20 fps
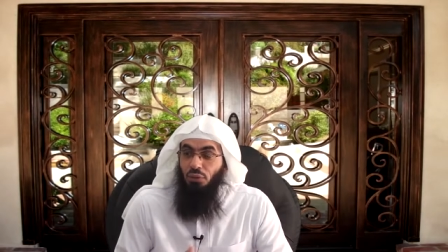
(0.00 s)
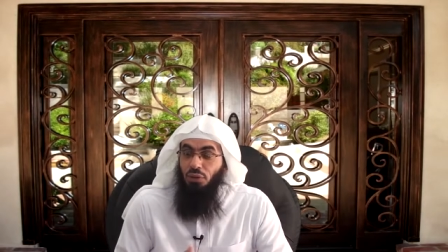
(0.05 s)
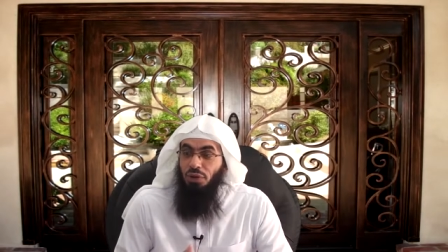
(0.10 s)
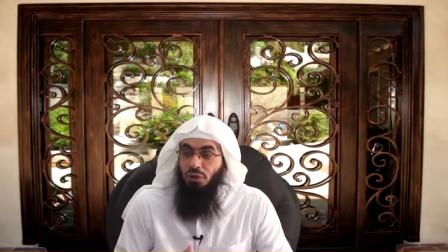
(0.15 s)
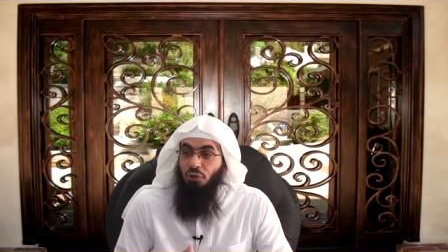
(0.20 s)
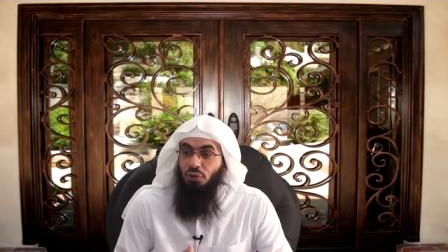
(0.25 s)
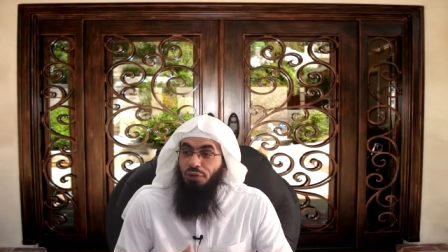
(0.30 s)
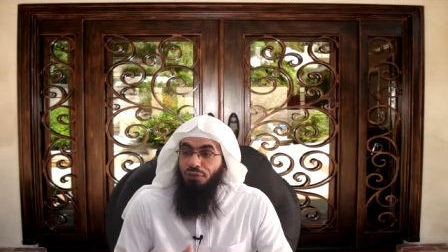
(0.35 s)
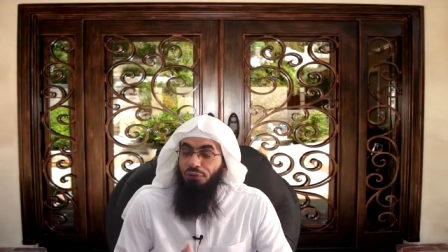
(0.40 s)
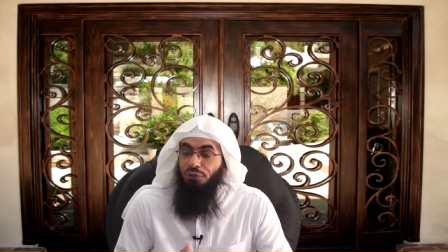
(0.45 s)

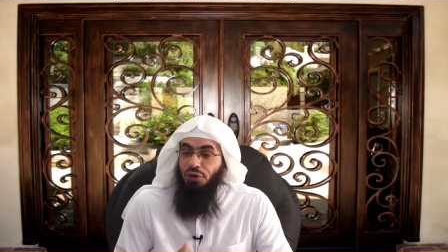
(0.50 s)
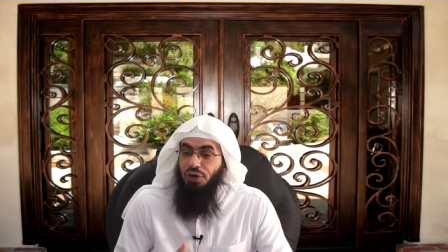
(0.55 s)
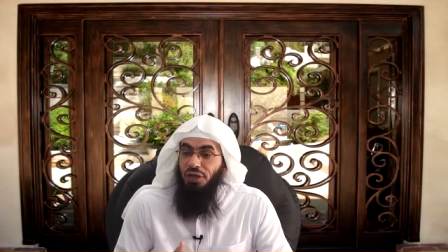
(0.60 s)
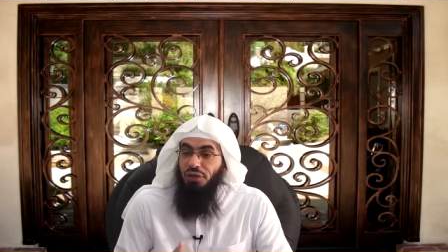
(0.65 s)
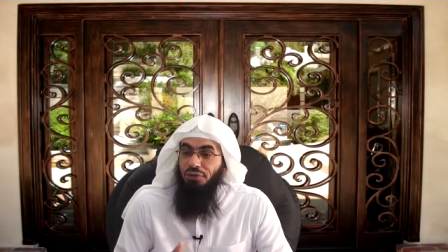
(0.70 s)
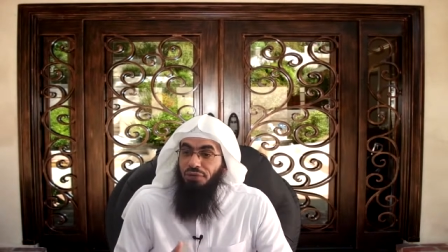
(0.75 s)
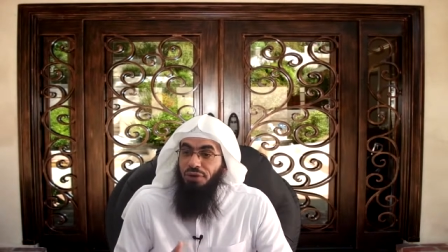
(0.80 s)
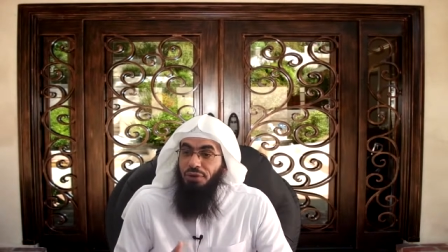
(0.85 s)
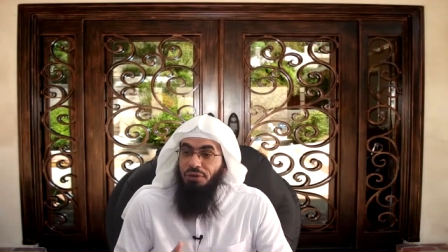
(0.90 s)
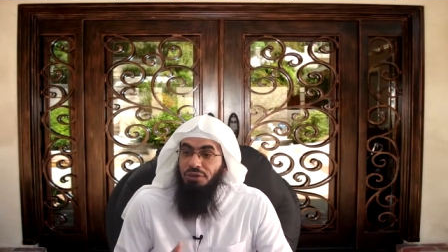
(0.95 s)
we, we've
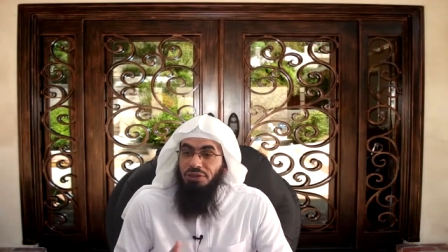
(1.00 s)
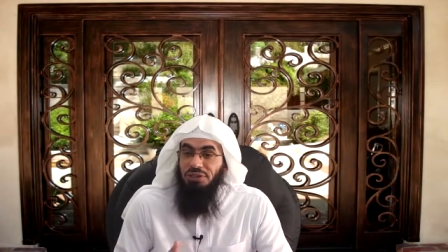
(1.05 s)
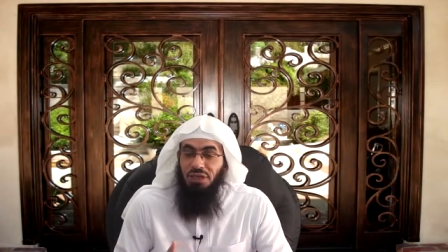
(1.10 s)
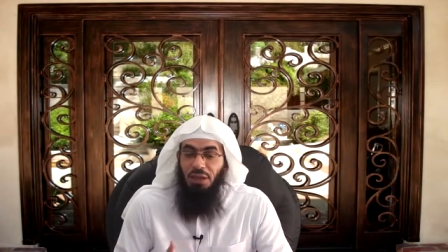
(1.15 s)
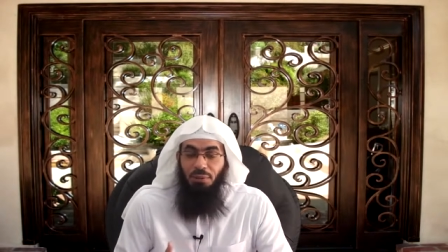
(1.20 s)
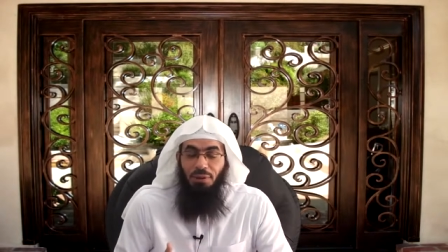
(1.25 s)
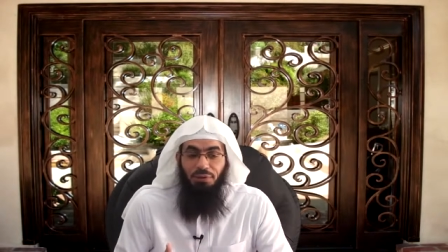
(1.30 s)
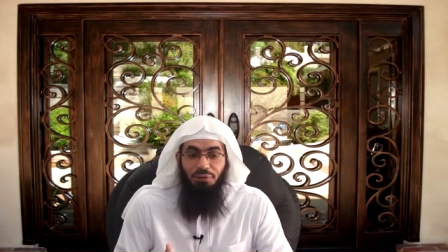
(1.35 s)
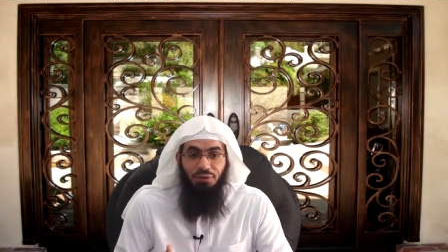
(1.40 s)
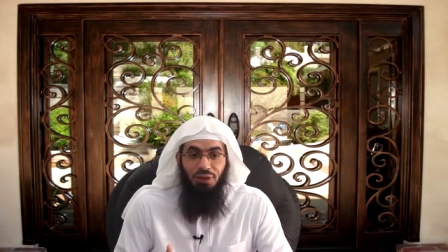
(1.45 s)
forgiven
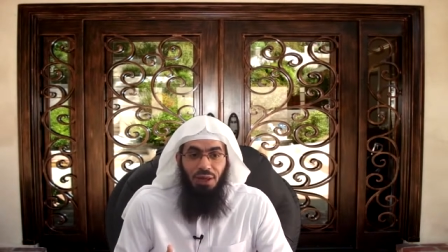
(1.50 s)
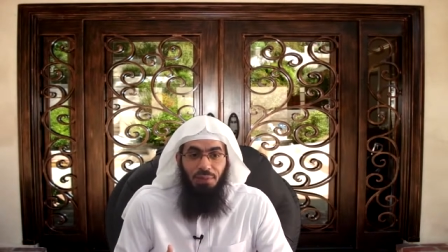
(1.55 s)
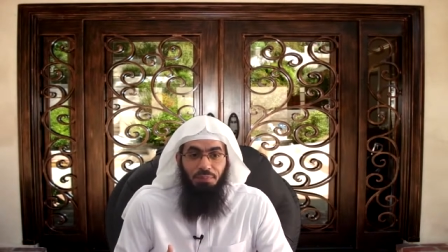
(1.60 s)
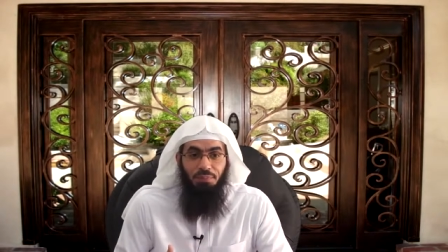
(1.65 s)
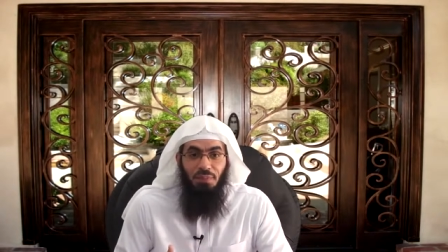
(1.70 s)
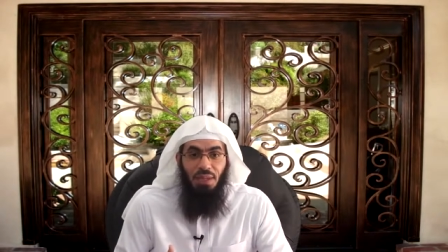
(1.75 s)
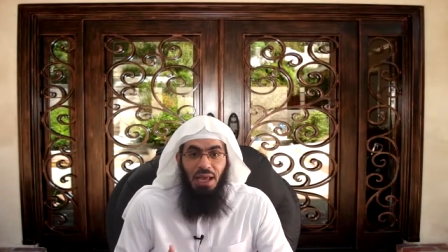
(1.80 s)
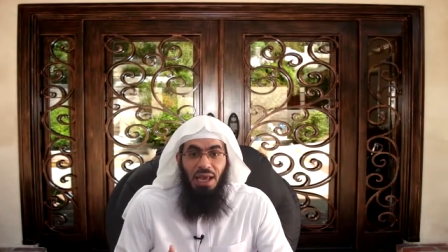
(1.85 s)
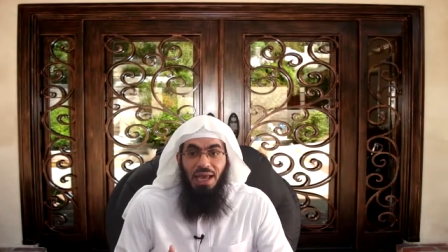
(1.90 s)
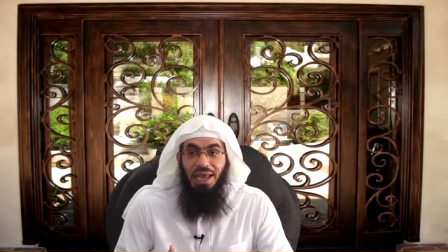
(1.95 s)
some of
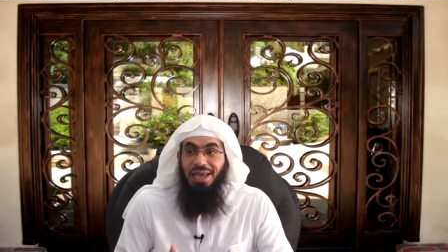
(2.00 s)
them,